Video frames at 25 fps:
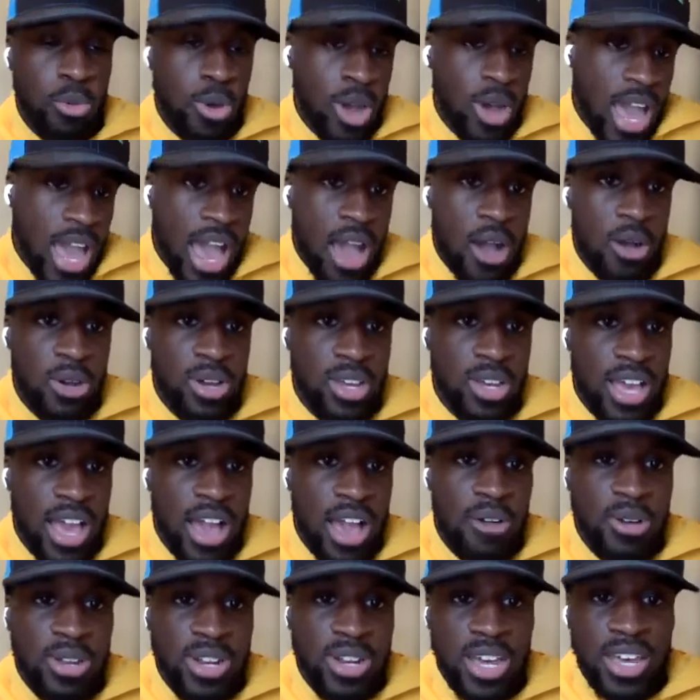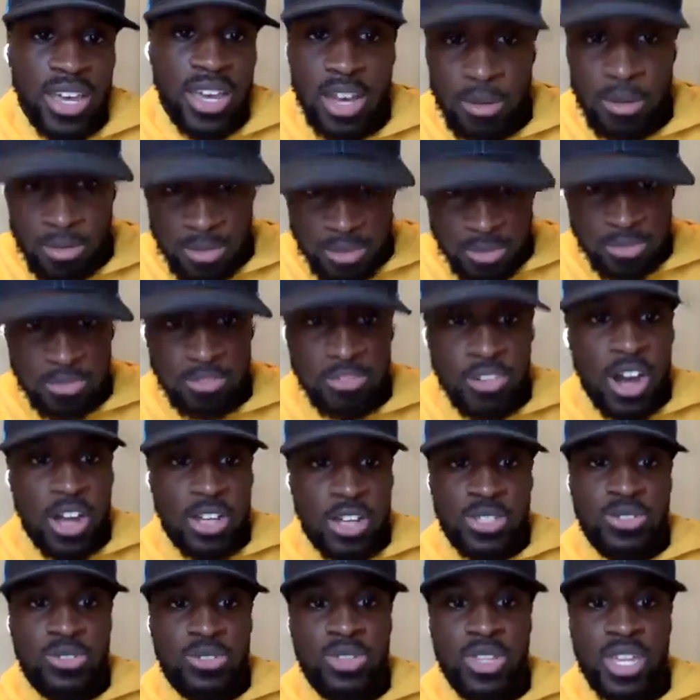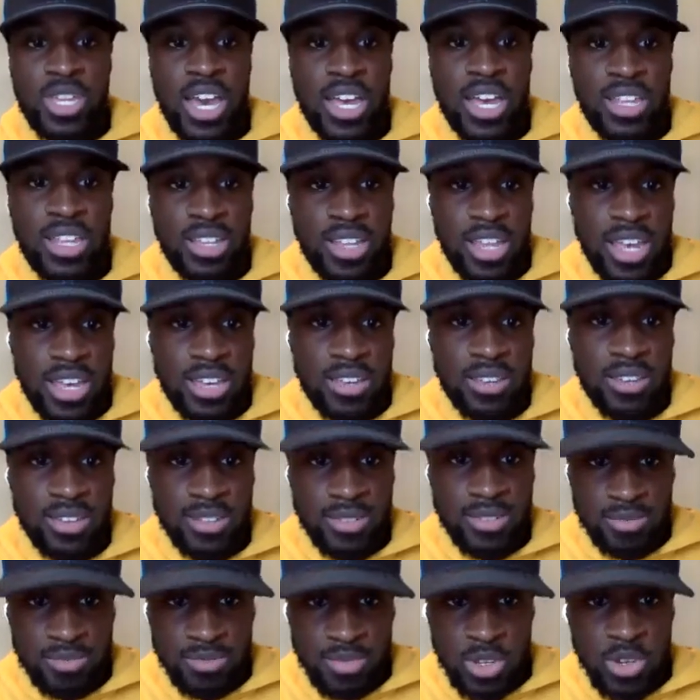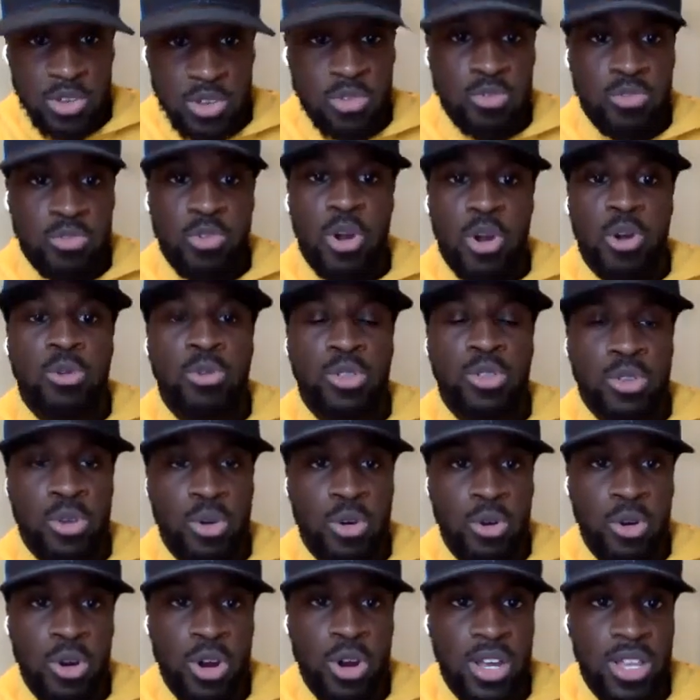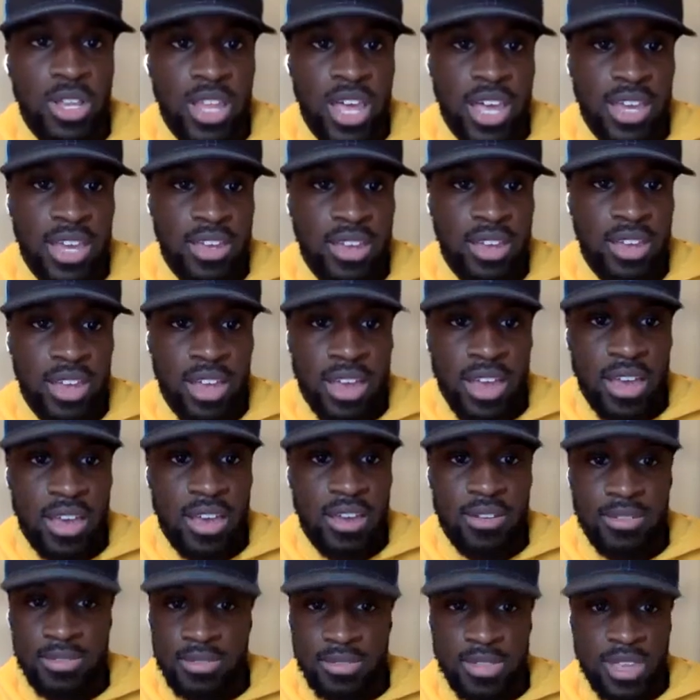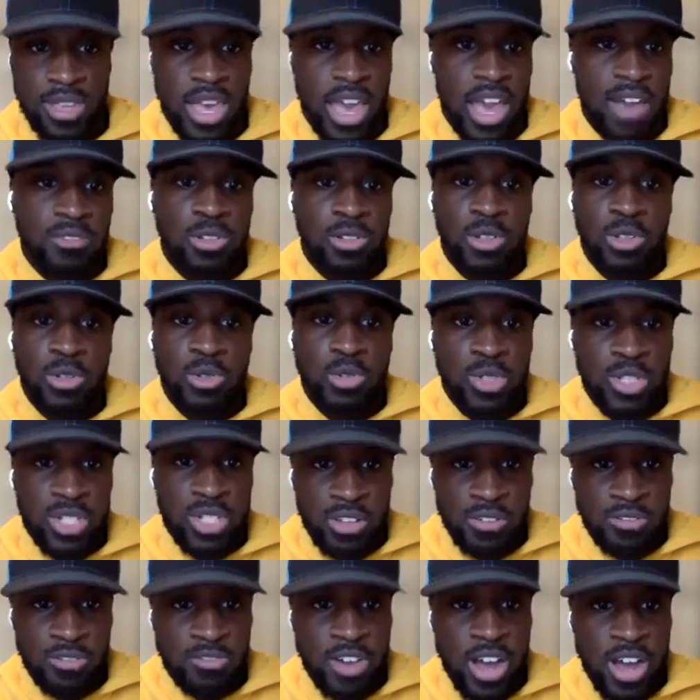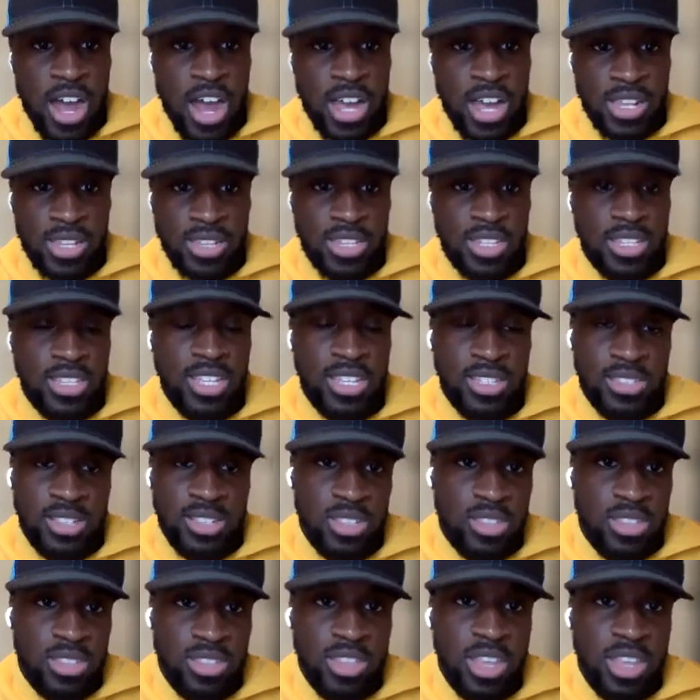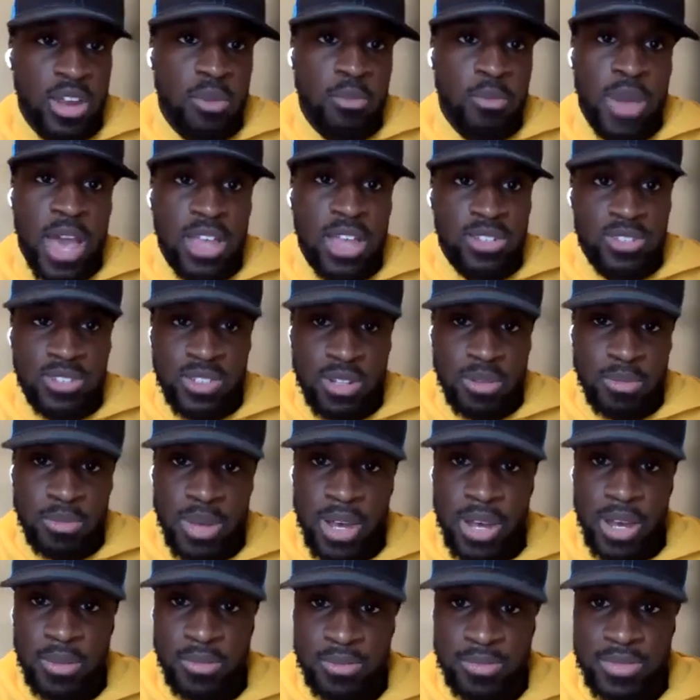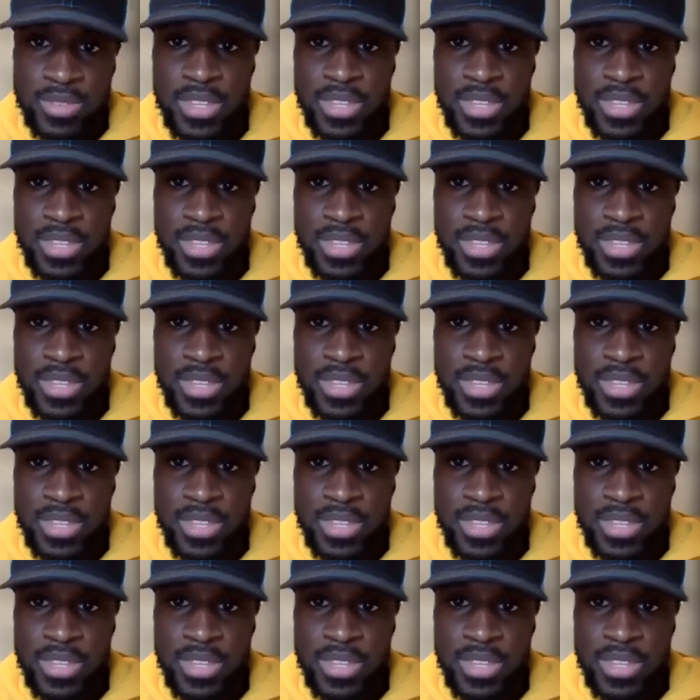how can I help foster that like growth or like evolution to find the things that they're passionate about.